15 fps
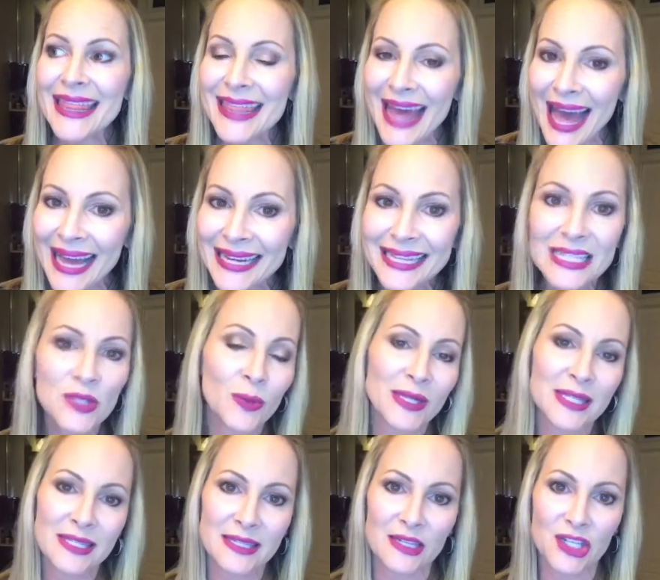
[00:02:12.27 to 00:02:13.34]
that is
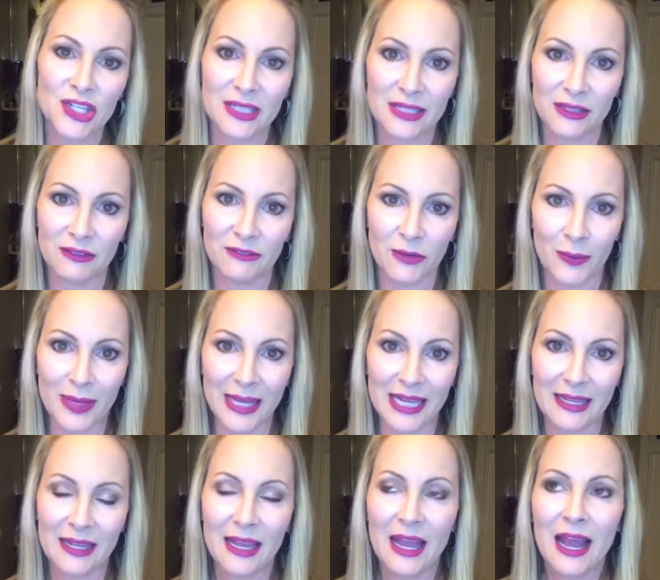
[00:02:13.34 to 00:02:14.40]
what cinched the deal for me.